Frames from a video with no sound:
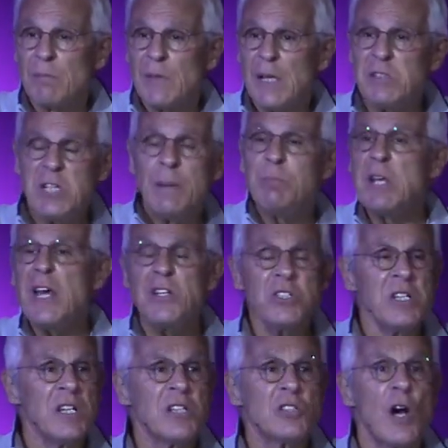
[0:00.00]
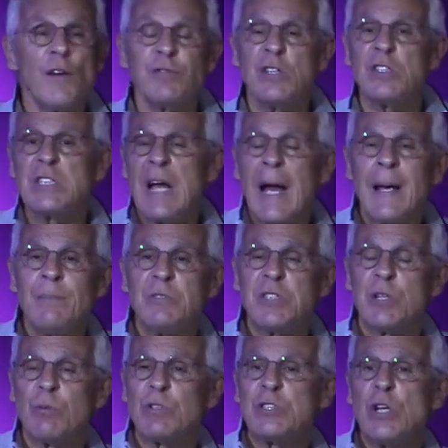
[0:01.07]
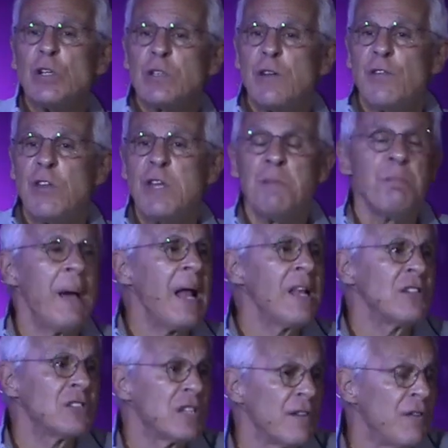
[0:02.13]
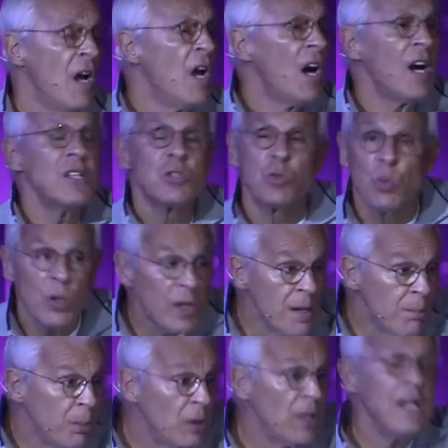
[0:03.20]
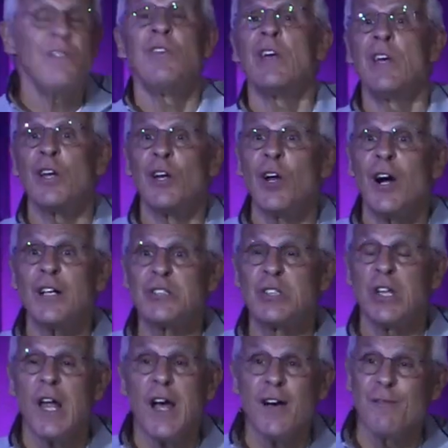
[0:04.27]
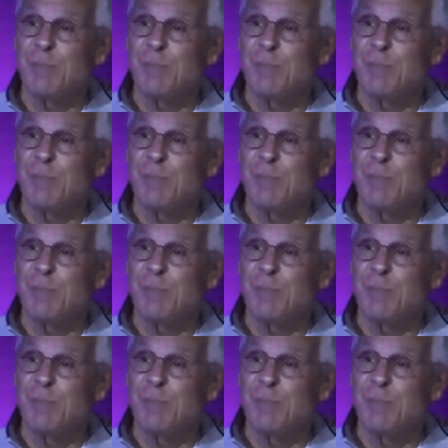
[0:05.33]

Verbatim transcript: And temptation is oftentimes the result of the imbalance of us really believing in God's love,